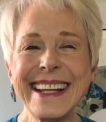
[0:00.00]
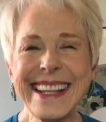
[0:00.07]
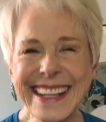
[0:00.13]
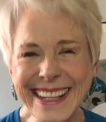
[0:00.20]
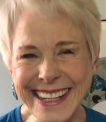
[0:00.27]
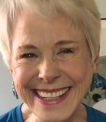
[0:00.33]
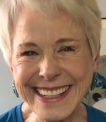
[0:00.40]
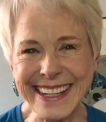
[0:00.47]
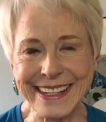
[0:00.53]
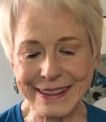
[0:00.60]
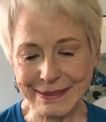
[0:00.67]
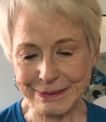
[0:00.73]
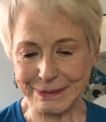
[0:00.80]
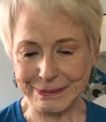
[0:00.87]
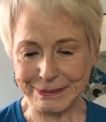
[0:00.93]
eat
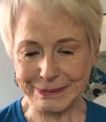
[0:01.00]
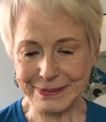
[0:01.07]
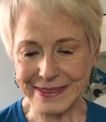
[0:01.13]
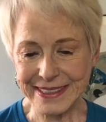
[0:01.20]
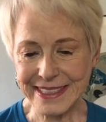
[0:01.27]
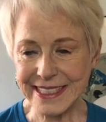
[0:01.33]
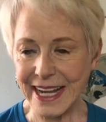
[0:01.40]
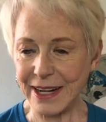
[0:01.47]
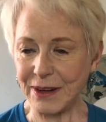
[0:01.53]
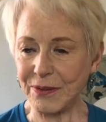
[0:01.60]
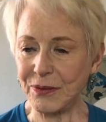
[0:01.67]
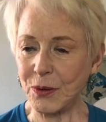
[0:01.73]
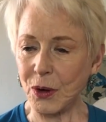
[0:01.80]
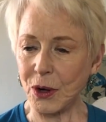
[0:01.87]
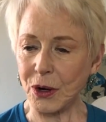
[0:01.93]
him," said a
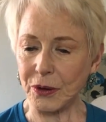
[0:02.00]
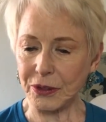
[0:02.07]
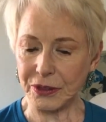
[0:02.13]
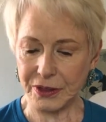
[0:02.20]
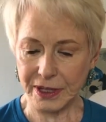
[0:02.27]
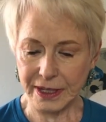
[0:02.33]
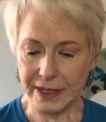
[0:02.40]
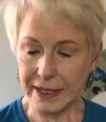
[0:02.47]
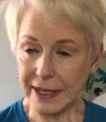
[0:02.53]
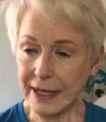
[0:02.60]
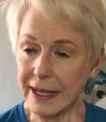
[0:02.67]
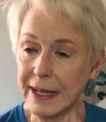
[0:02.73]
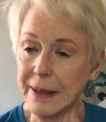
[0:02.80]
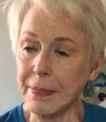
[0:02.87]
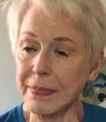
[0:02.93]
fourth.
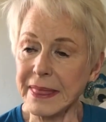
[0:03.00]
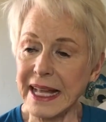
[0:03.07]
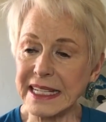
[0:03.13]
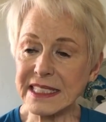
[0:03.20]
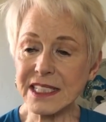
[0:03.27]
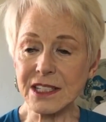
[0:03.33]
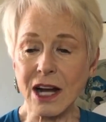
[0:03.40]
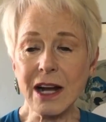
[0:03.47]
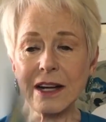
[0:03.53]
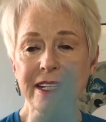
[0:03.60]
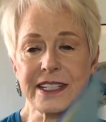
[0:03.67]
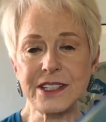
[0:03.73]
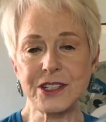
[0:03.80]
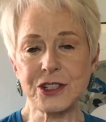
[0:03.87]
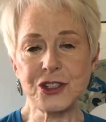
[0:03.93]
They
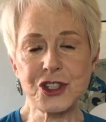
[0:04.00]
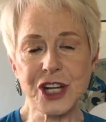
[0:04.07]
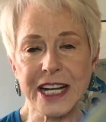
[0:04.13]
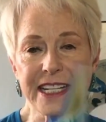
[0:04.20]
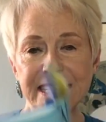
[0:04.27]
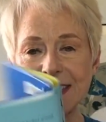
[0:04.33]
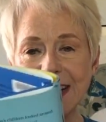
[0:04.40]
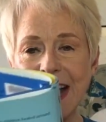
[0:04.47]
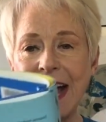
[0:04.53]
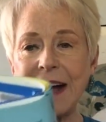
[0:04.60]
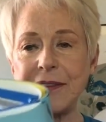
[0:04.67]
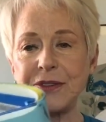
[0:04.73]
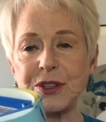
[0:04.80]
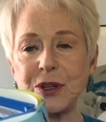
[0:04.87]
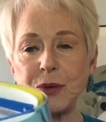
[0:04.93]
started to chase
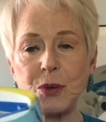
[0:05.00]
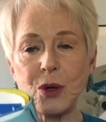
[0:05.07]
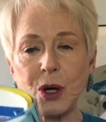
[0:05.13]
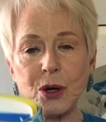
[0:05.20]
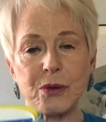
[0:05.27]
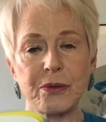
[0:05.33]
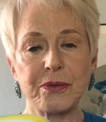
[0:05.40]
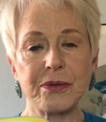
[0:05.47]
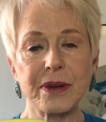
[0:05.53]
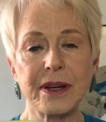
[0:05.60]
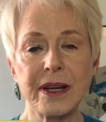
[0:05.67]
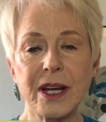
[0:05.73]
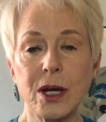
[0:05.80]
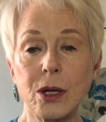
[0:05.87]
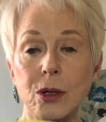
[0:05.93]
after Wolf,
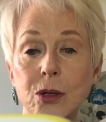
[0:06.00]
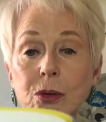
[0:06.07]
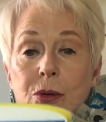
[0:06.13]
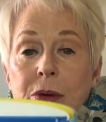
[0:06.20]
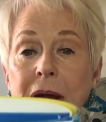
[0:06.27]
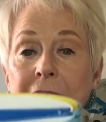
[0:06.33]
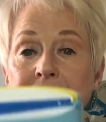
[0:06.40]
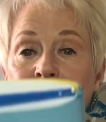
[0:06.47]
who ran